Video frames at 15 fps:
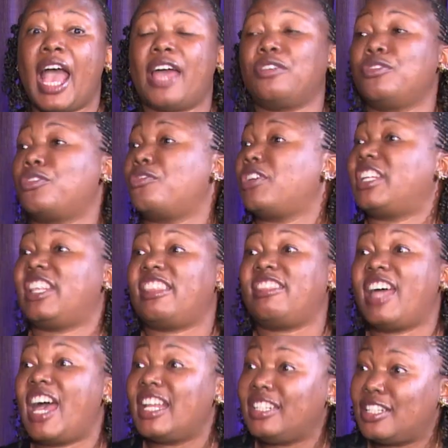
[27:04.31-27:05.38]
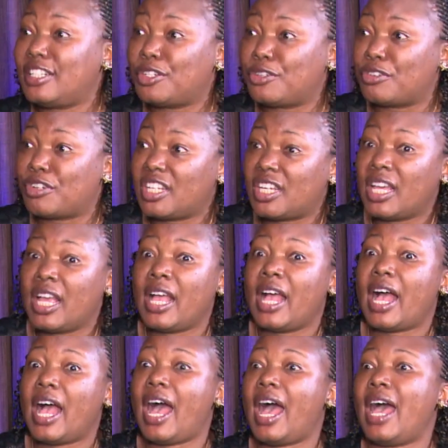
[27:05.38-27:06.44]
I don't regret the third degree.
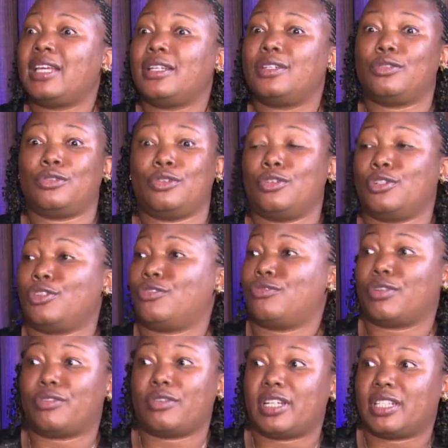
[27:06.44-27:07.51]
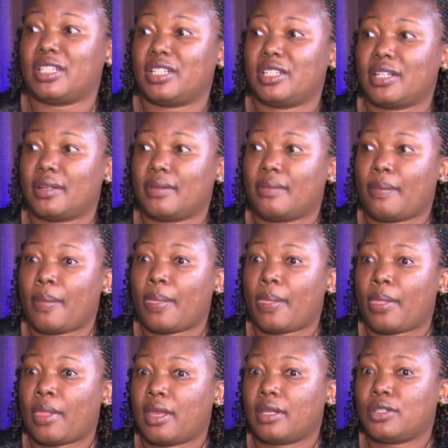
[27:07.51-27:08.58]
I do not regret.
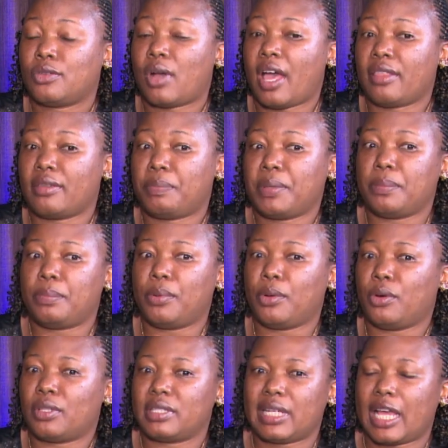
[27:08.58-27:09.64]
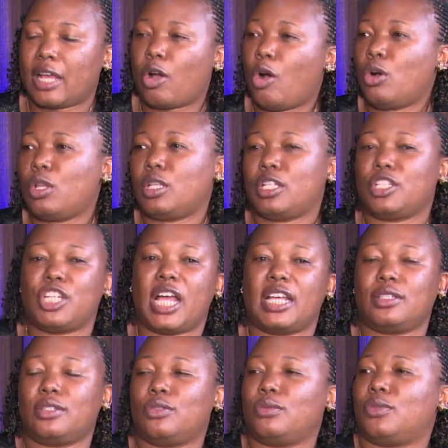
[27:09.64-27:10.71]
To other people, they're like, oh, she
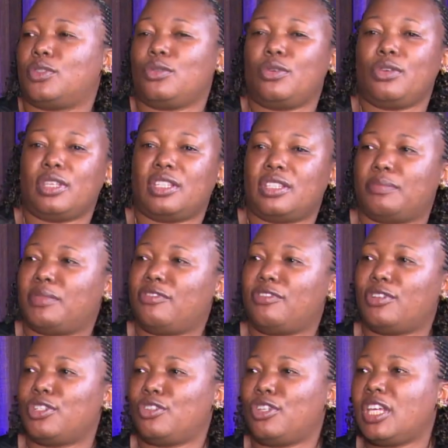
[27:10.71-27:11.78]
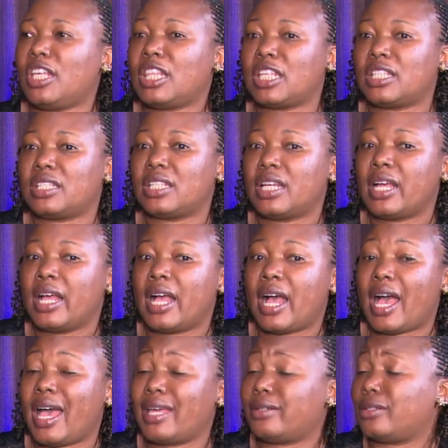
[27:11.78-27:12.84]
has to do this before doing this.
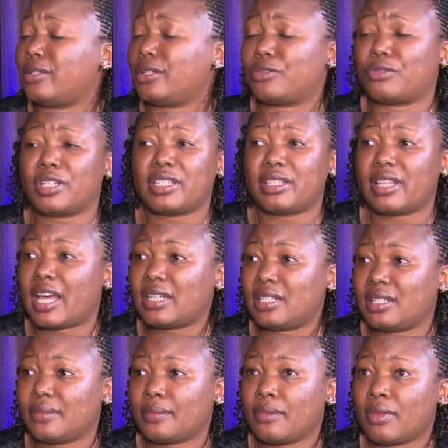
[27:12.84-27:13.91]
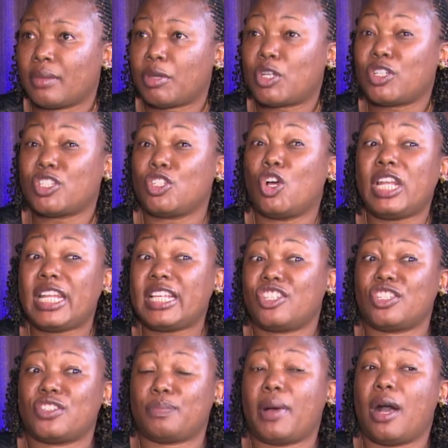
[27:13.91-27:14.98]
I don't regret that. Because
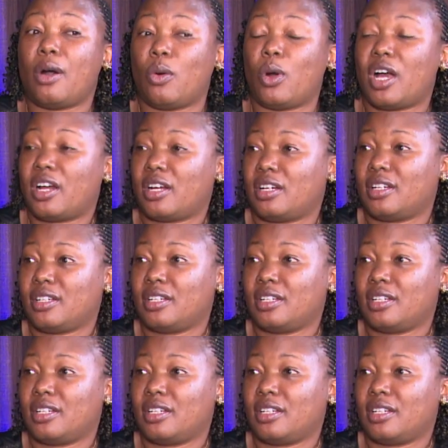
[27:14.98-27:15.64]
knowledge is power.